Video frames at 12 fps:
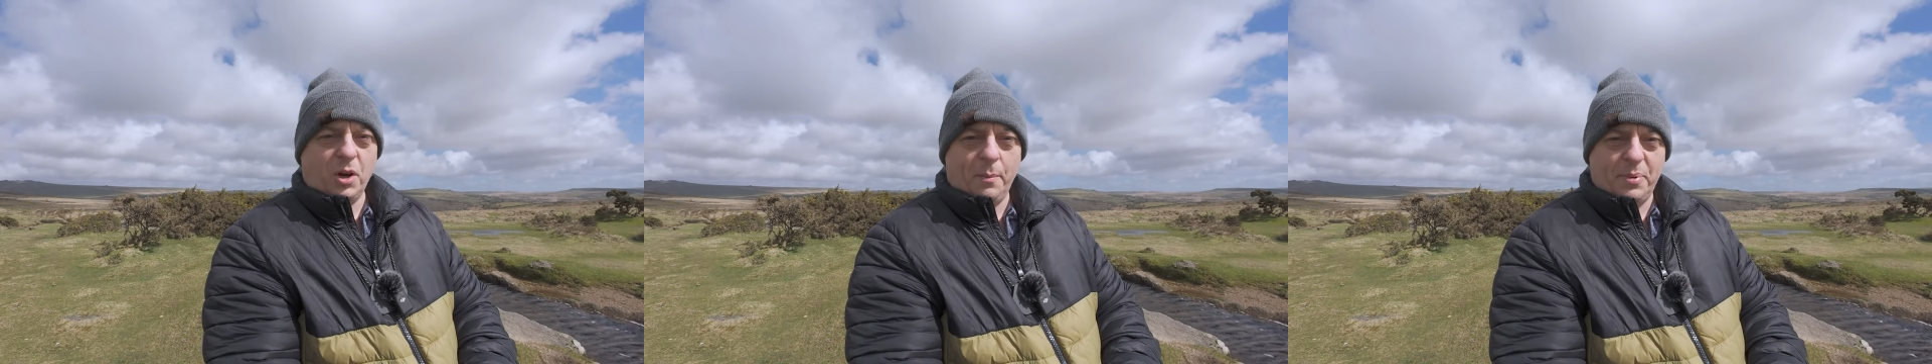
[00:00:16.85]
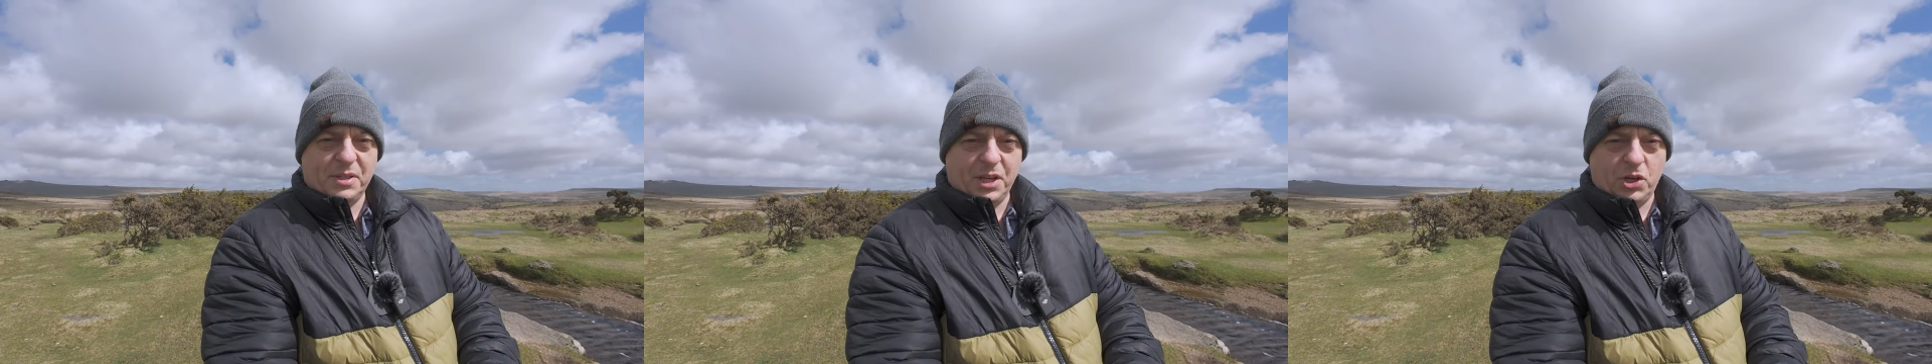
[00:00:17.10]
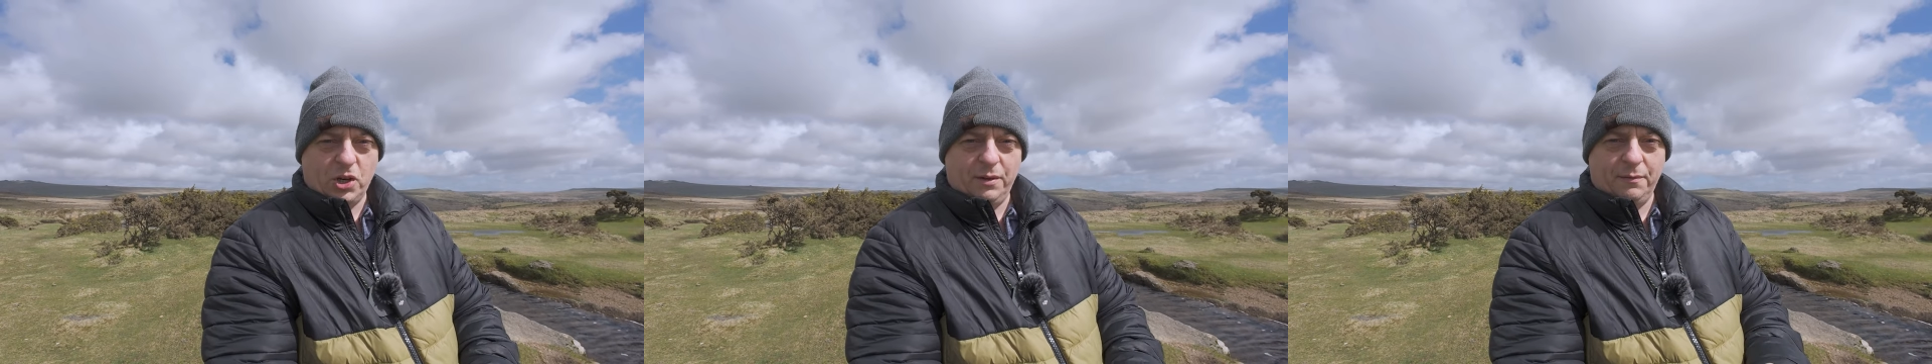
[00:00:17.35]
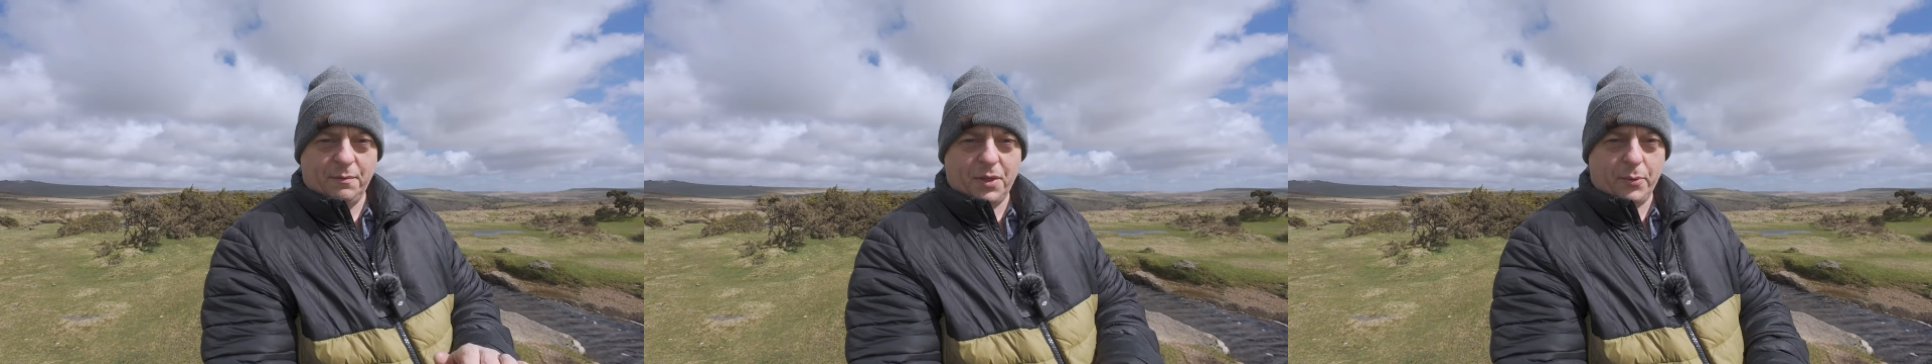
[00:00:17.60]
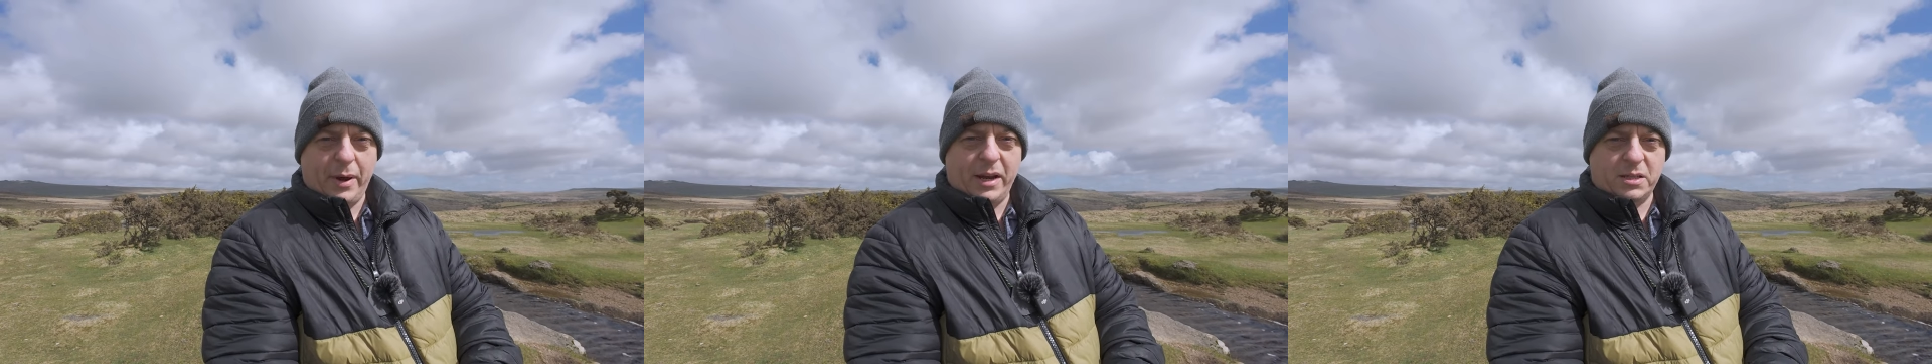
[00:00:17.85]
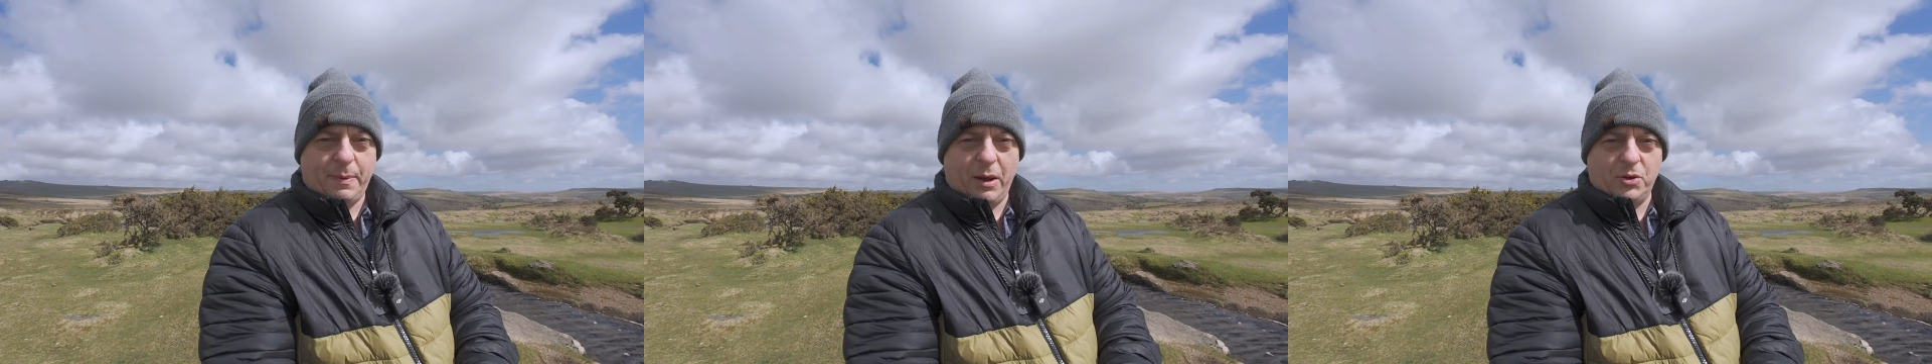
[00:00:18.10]
composition, three
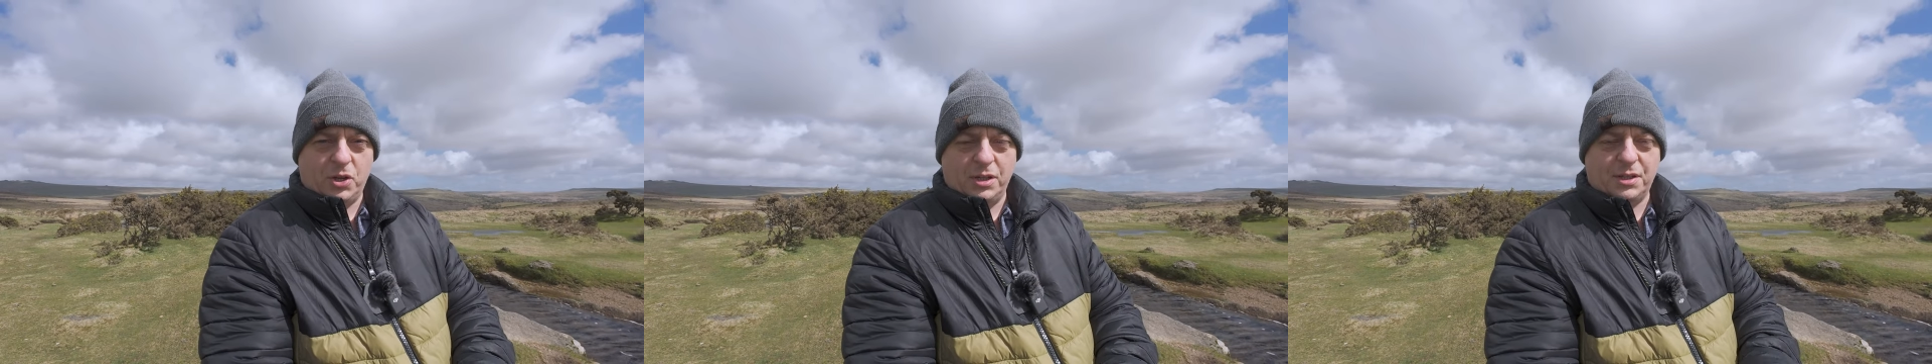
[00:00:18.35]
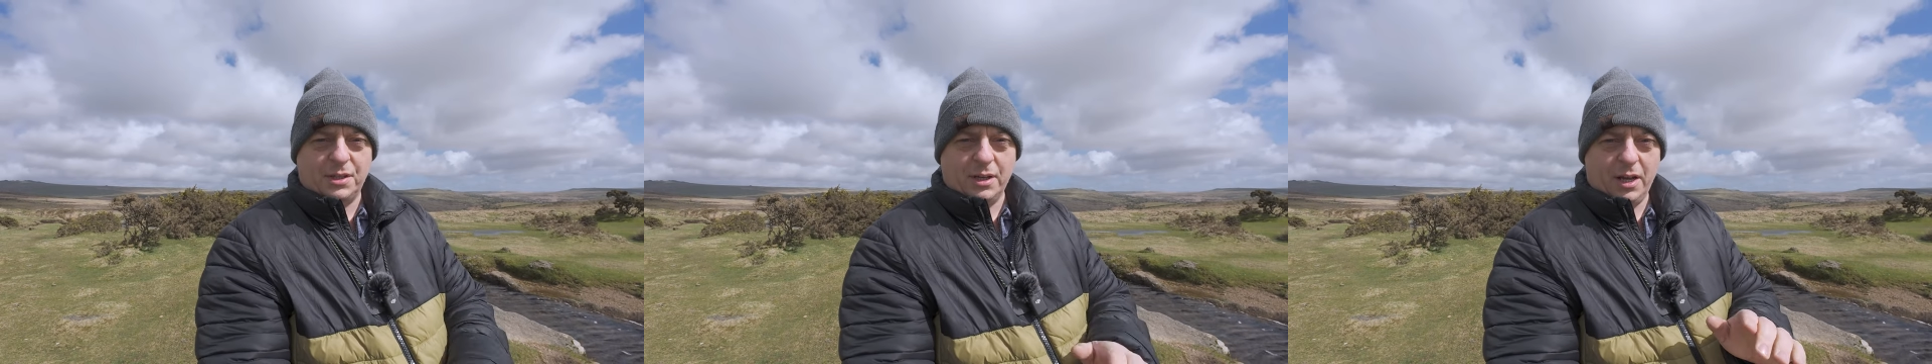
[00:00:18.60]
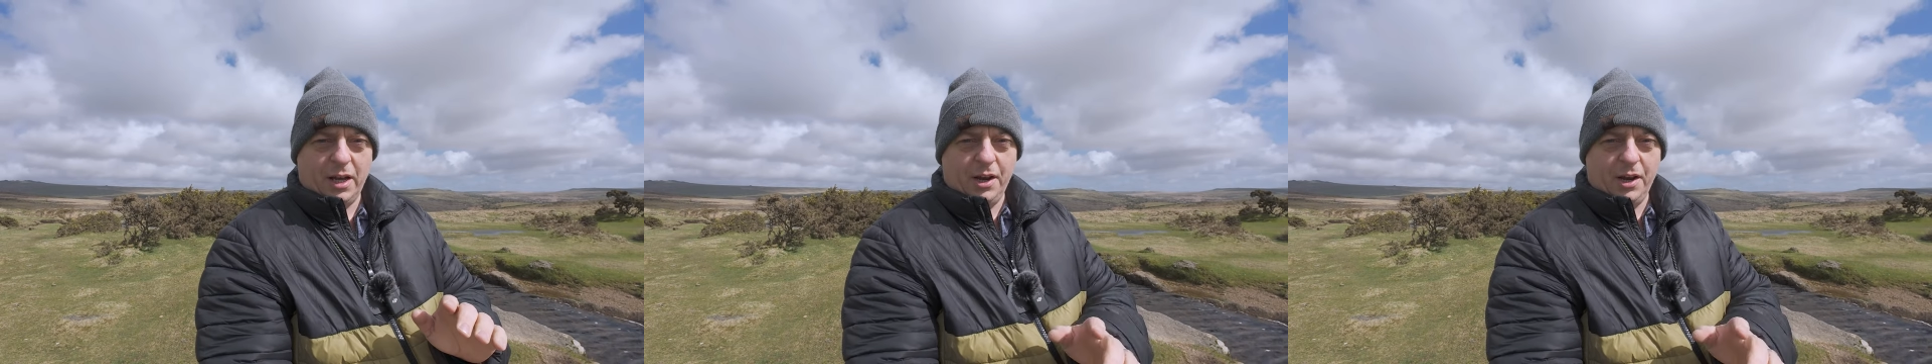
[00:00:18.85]
exposures.